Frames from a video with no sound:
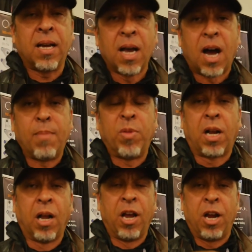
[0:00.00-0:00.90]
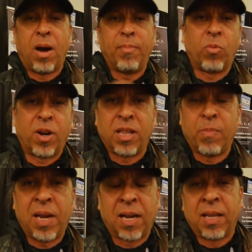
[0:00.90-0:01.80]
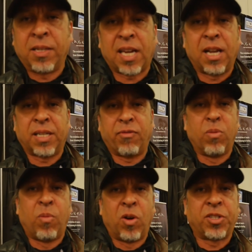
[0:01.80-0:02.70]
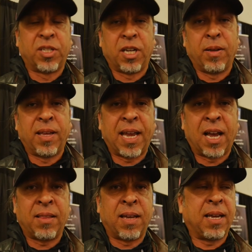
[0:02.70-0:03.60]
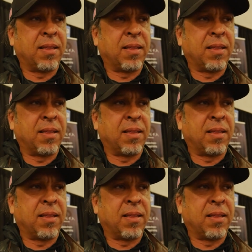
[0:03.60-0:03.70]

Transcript: I'm the glue. I'm the one in the middle that tells everyone what to do, and they get they,